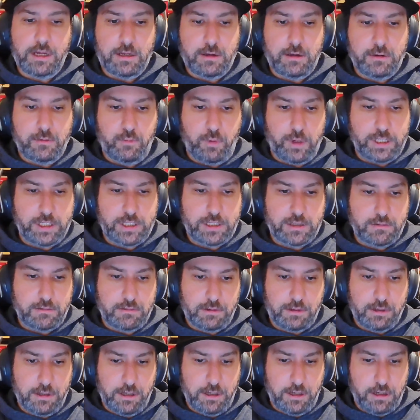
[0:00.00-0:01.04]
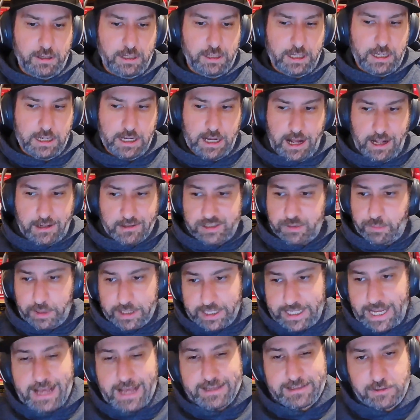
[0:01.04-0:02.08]
which
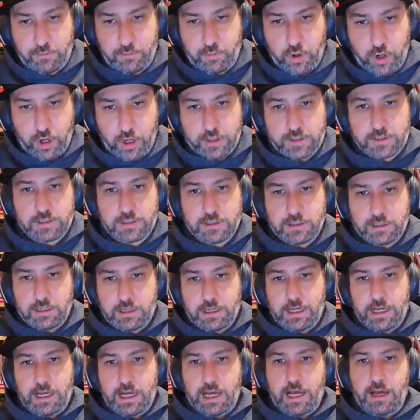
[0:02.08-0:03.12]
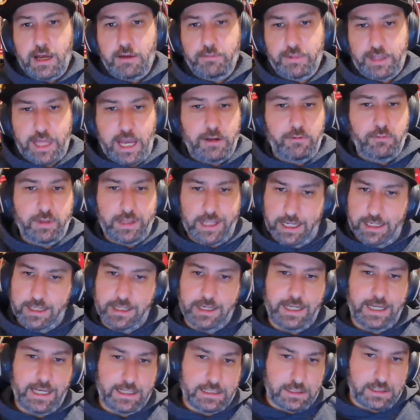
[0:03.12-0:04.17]
ultimately hasn't worked. They were then
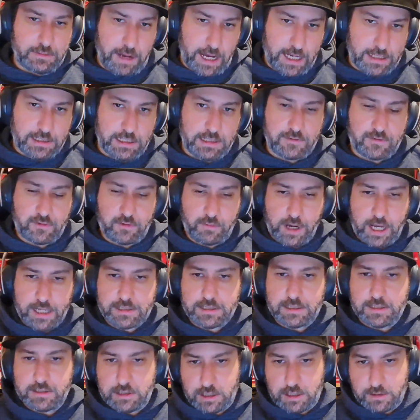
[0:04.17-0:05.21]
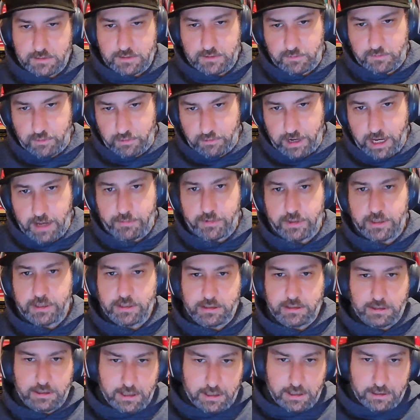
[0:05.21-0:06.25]
going to get some access from us in terms of Barabin
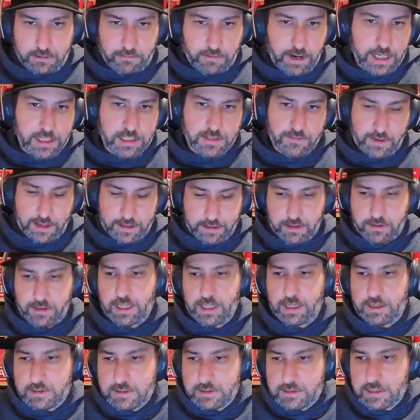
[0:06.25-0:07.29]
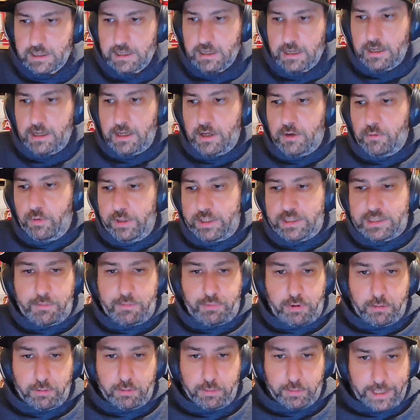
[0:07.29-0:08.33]
and a range of other things, which they
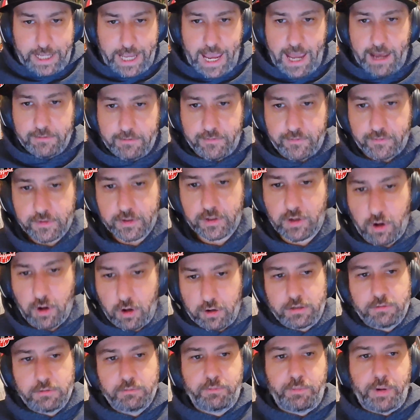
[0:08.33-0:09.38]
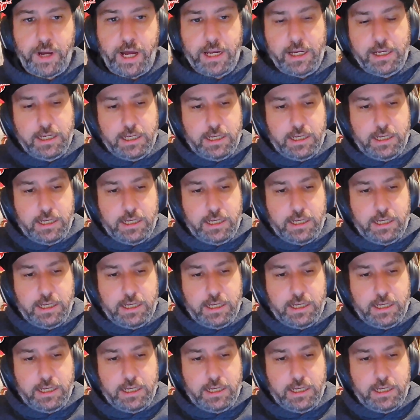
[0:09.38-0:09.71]
probably have gotten. But